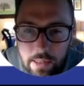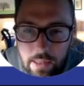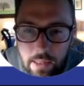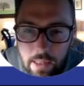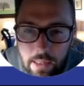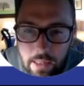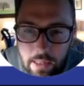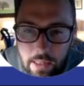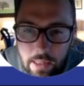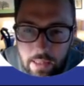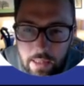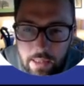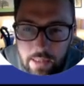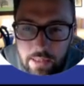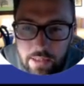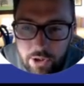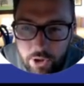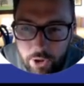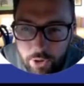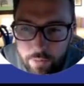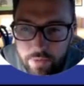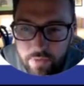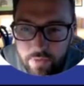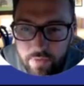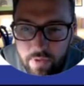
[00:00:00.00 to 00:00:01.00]
in
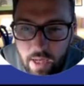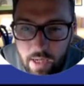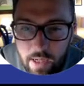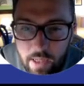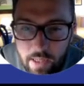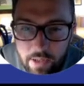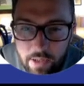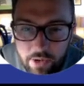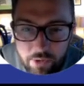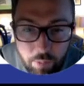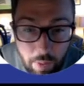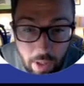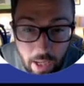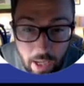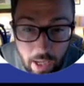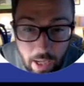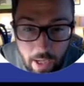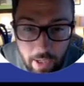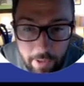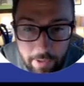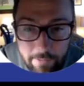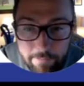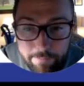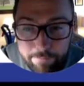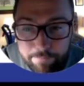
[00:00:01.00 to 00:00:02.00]
terms of getting his
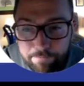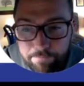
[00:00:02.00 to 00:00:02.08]
pay.